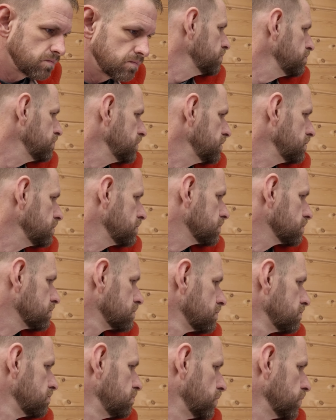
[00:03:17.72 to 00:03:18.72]
If I make
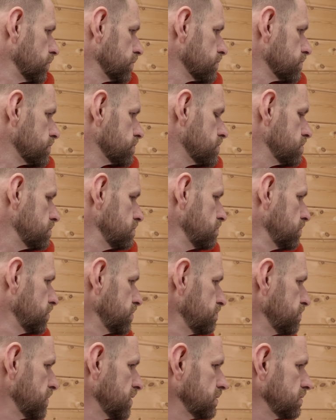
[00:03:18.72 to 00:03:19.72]
monitor 2
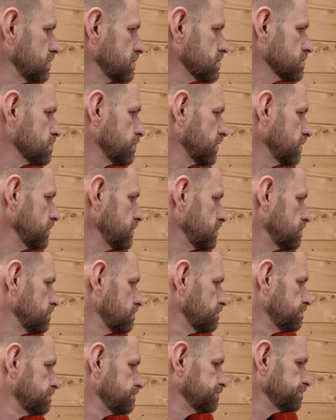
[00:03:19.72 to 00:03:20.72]
my main display,
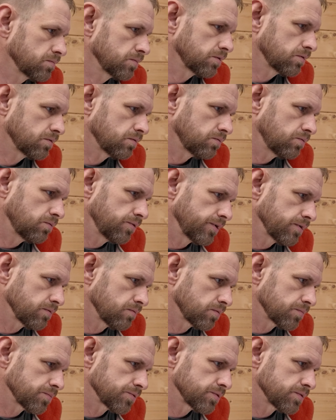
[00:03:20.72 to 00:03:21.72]
our
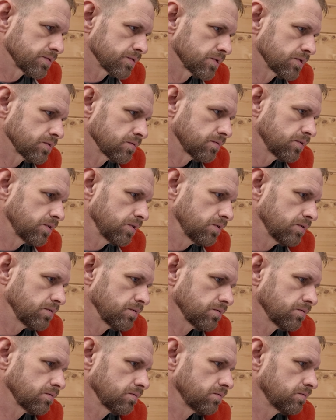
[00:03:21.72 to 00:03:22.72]
audio options down
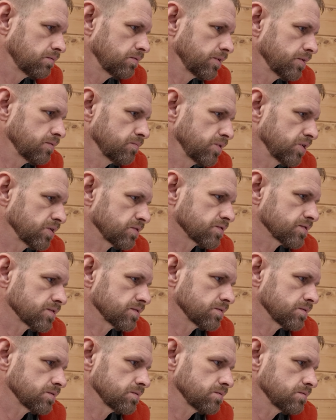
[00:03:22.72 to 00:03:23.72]
here, audio
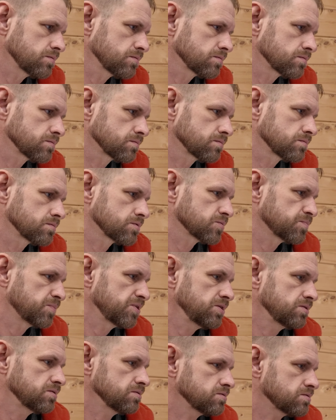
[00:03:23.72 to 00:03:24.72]
mixer,
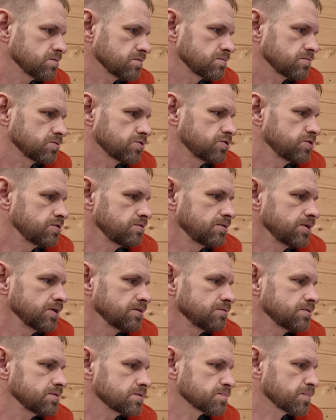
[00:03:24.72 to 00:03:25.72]
speakers,
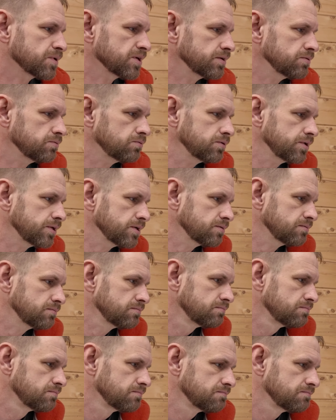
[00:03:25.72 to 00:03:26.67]
studio display audio.